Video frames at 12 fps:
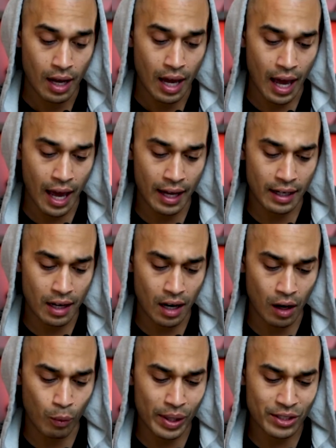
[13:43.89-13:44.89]
And
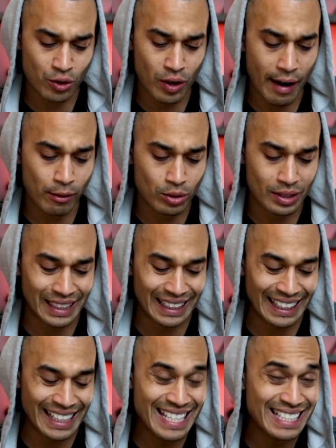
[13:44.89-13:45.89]
which travels the
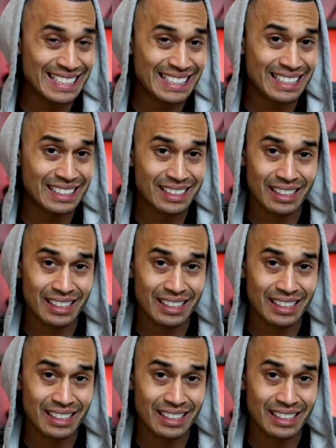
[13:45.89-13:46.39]
least?